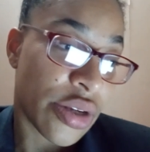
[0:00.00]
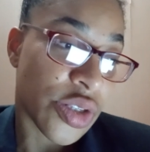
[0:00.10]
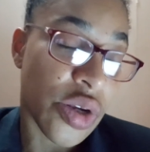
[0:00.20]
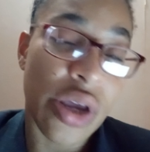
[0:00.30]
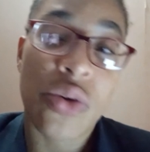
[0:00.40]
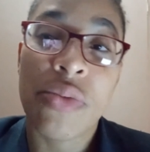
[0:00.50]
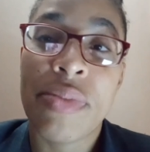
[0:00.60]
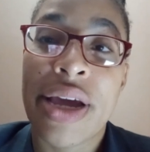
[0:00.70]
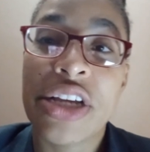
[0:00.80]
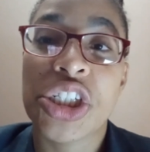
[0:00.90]
So it could
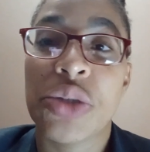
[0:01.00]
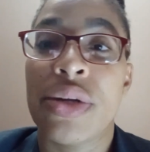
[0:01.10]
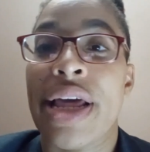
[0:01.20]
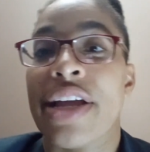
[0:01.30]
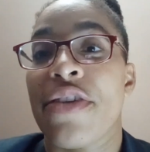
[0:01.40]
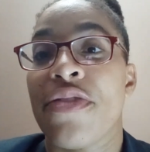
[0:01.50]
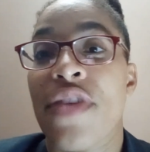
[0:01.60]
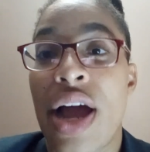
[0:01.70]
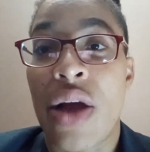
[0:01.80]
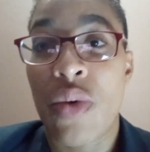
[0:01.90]
be an issue with like your
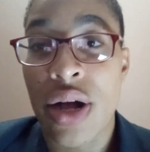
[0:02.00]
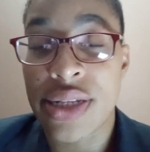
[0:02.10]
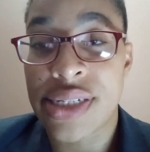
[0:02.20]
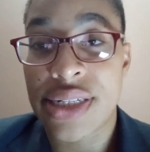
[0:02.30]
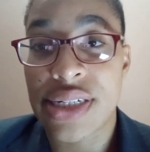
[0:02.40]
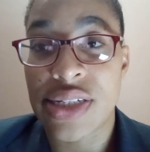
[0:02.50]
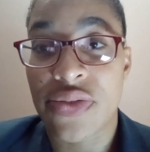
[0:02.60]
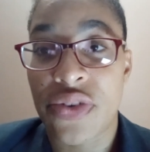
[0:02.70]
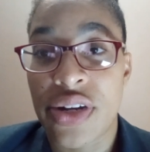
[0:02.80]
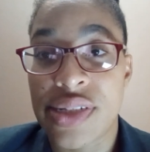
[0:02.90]
firewall settings,
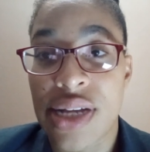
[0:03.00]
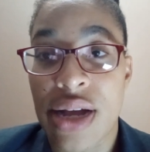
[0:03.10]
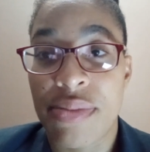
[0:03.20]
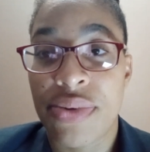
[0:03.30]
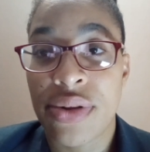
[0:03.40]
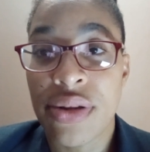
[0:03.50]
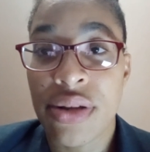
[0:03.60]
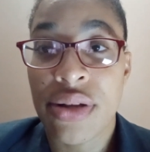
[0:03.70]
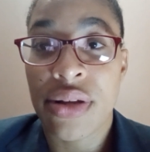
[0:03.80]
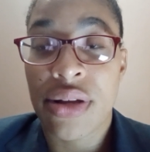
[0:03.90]
for example,
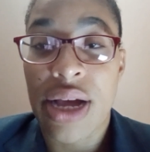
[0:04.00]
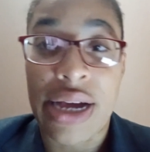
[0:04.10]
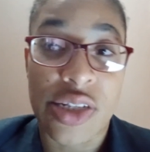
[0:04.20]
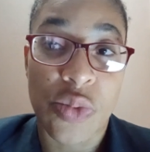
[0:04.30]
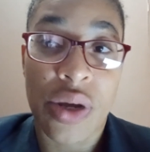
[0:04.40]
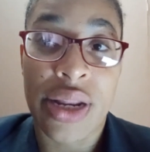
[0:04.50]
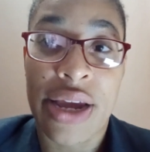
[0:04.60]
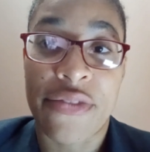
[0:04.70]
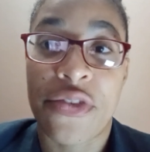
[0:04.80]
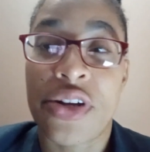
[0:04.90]
as well.
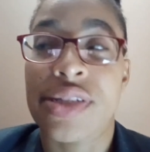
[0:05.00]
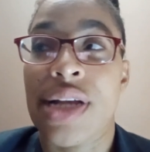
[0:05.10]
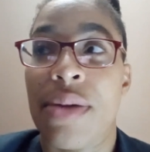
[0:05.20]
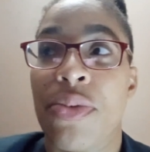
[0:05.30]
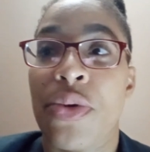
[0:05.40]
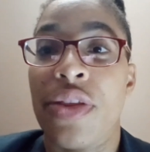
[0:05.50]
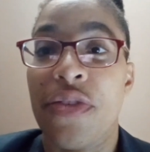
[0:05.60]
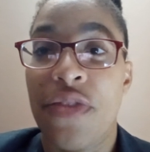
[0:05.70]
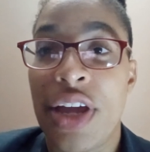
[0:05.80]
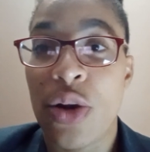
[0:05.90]
Like, for example, with the
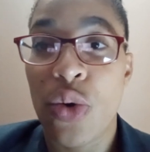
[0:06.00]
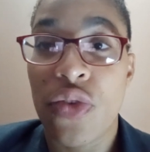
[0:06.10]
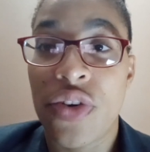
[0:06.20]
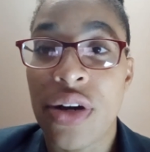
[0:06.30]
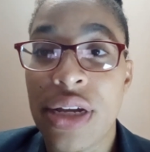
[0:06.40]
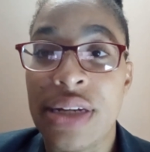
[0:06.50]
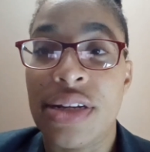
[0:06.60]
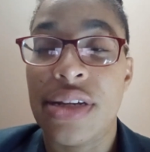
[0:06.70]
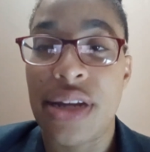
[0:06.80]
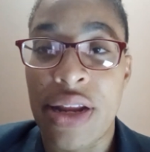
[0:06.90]
failover,
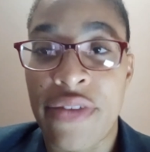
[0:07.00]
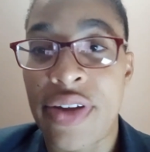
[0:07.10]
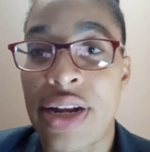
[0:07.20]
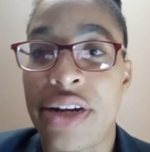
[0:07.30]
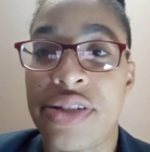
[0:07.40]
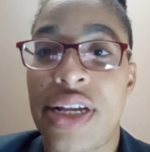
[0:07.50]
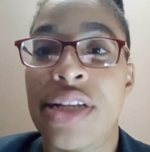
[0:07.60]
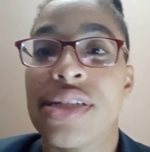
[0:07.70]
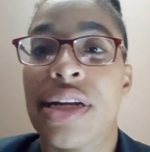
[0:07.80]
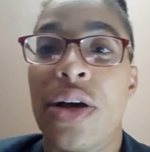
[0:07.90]
in the event that there's an
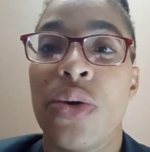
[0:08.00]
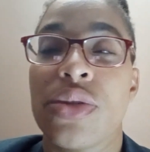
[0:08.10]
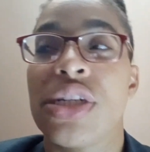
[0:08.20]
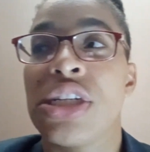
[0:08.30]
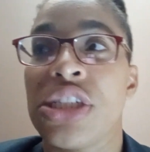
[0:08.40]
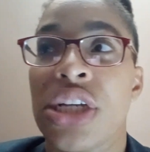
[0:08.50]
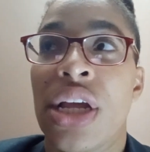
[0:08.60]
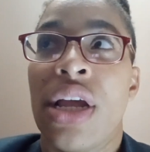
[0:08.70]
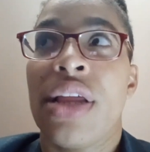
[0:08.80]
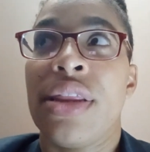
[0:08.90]
internet outage,
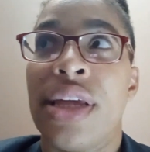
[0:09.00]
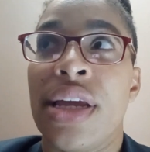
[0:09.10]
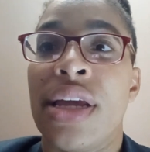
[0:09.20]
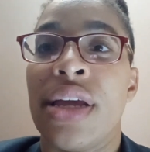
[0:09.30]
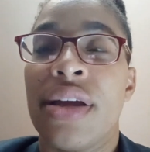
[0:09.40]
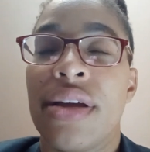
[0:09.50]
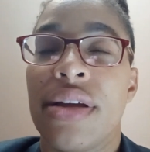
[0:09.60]
the